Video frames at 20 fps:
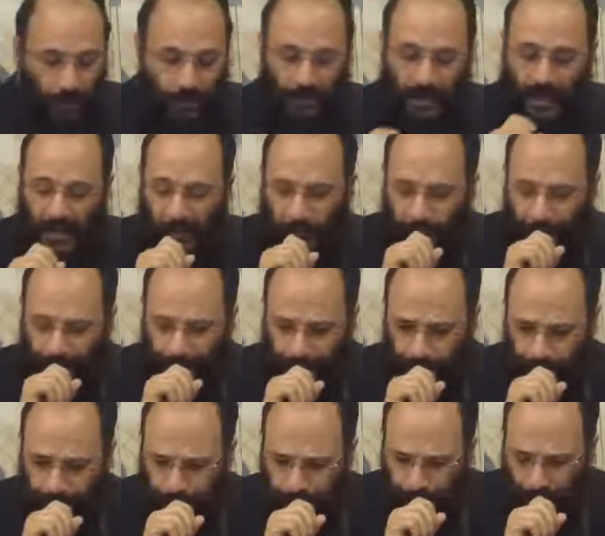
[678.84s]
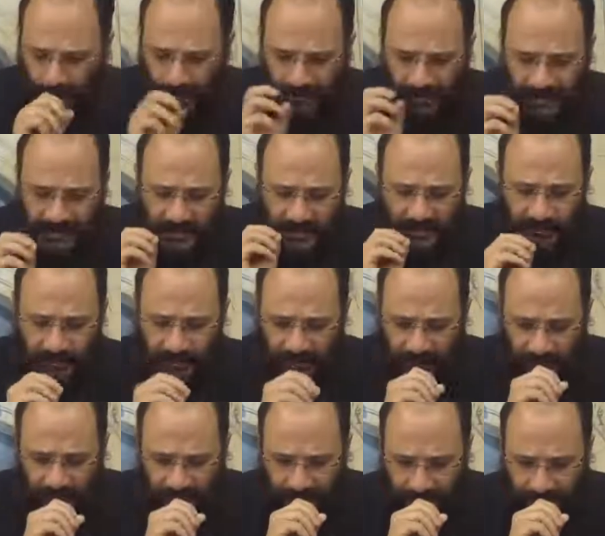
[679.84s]
Now, let's
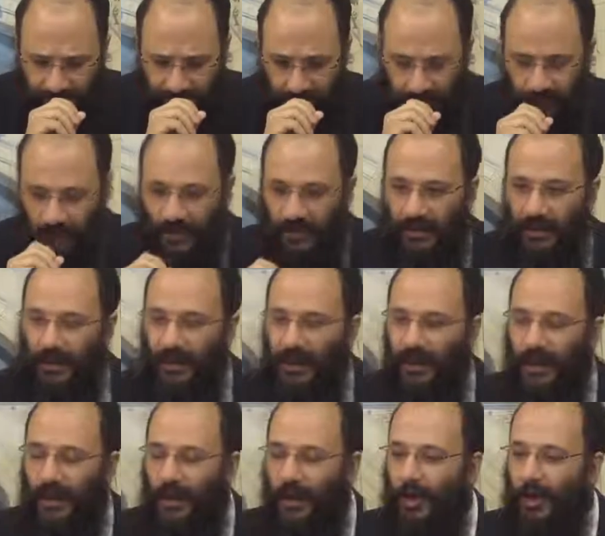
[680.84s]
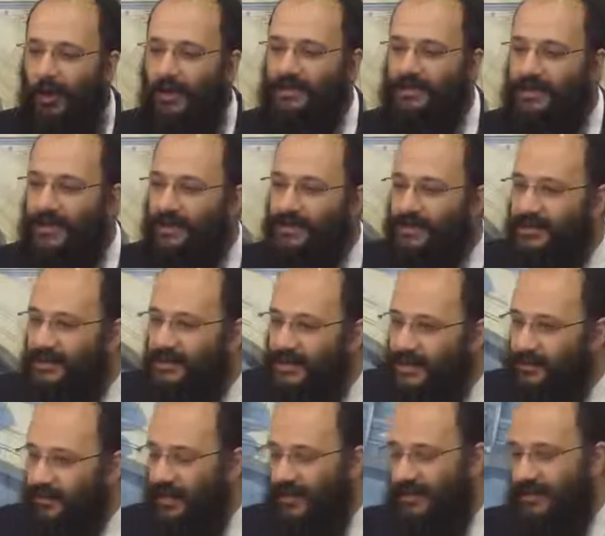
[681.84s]
explain this. Our sages
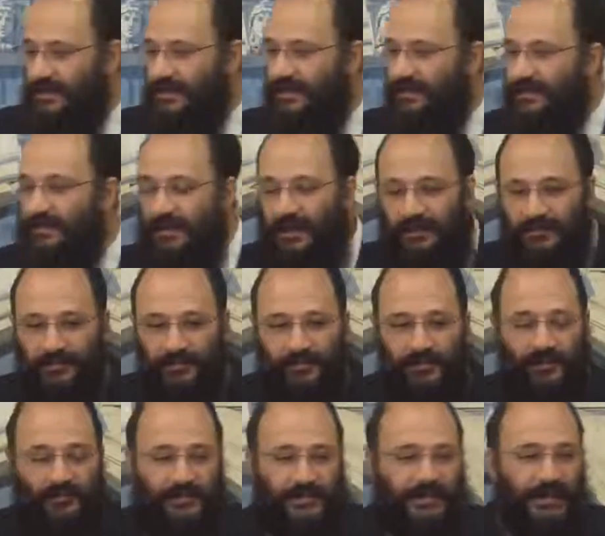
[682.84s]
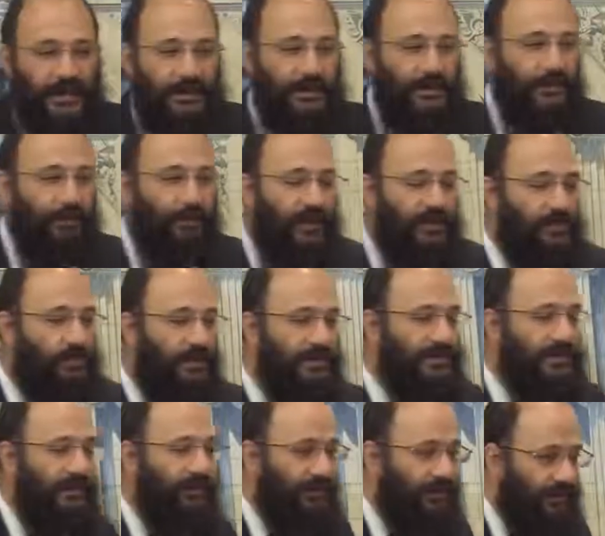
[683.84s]
teach us in the Talmud of Psachim, page
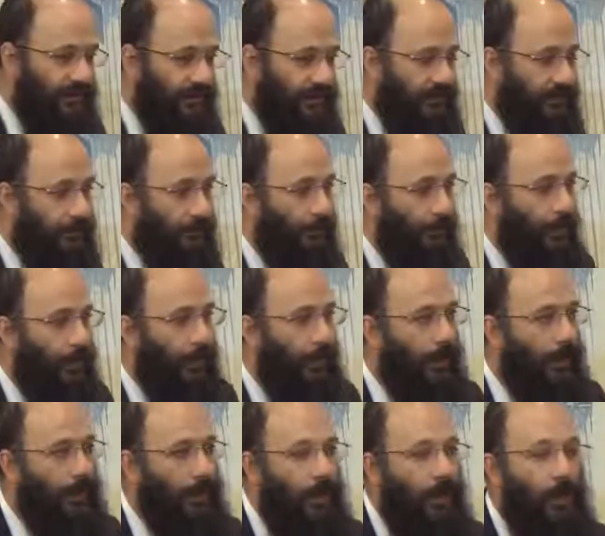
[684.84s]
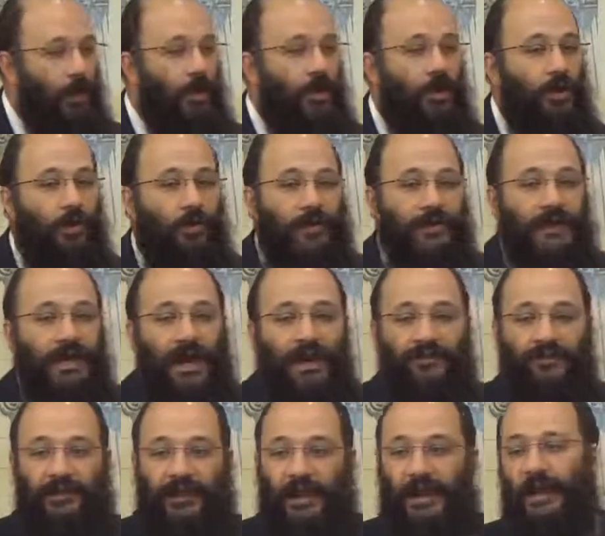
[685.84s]
117, Lo ke
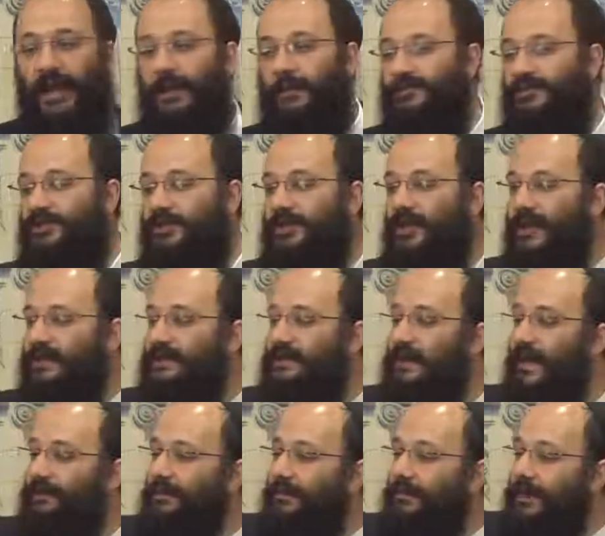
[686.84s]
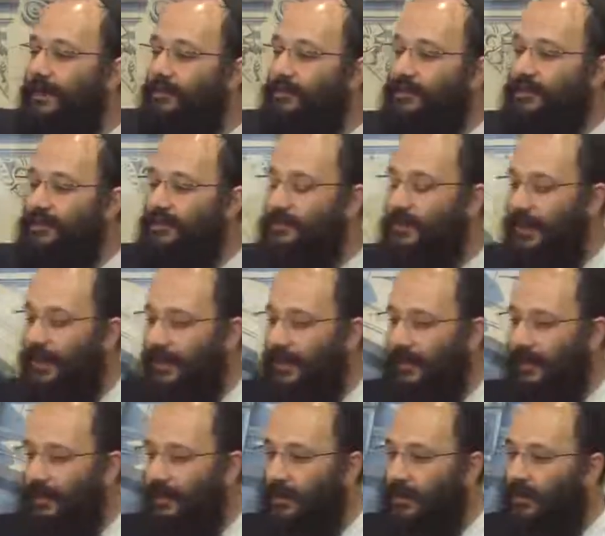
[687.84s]
Avraham sheyatza mimenu
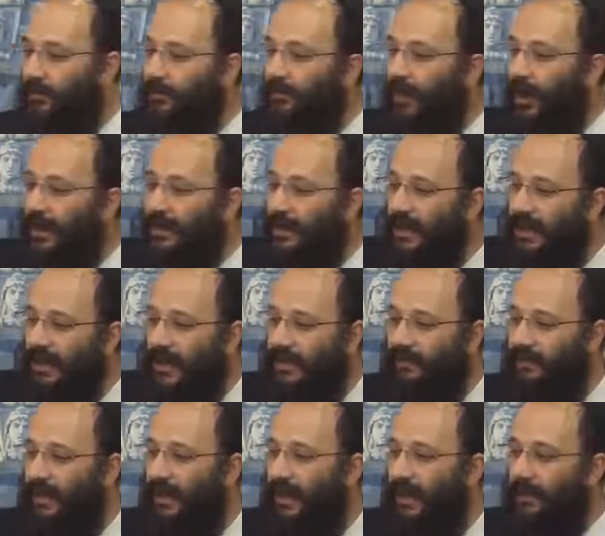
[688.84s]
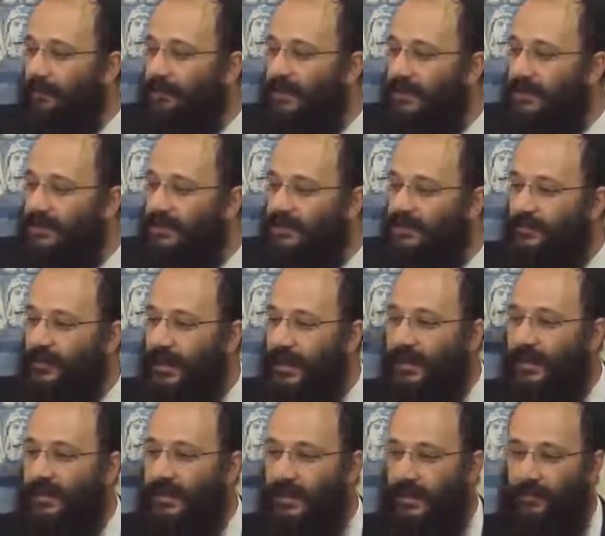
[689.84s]
Ishmael. Not like Avraham, that
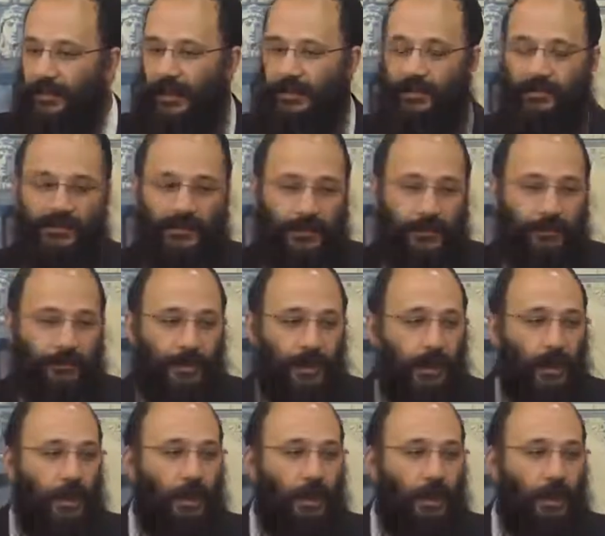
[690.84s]
Ishmael came out of him.